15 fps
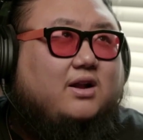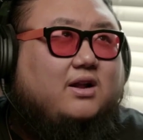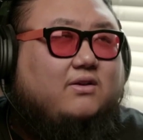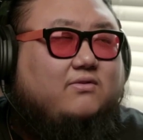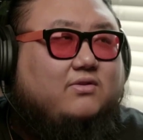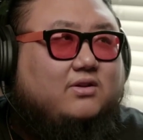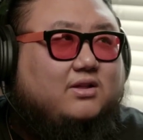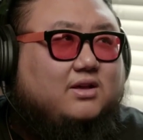I
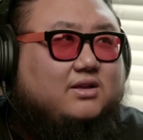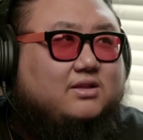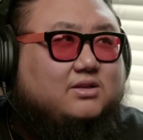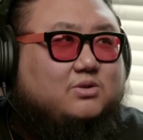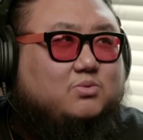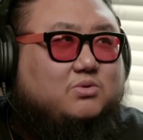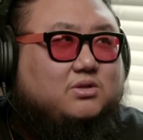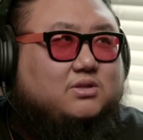feel like
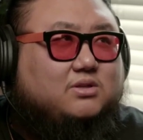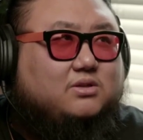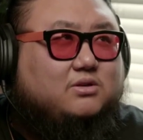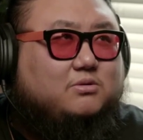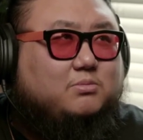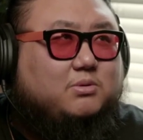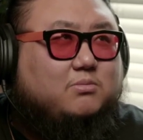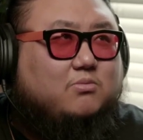this one is a little
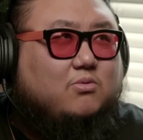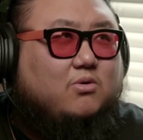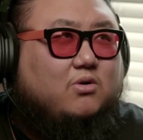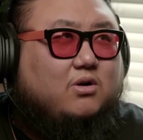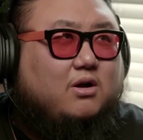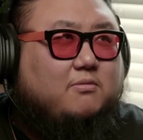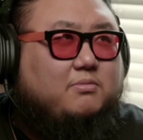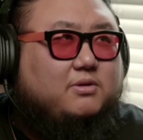bit
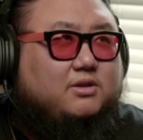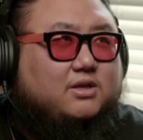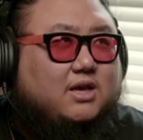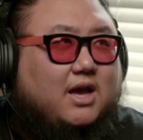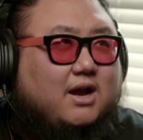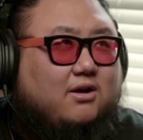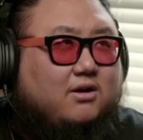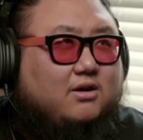more up in the
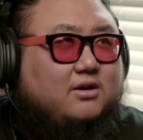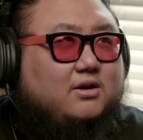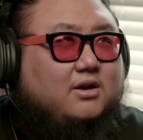air.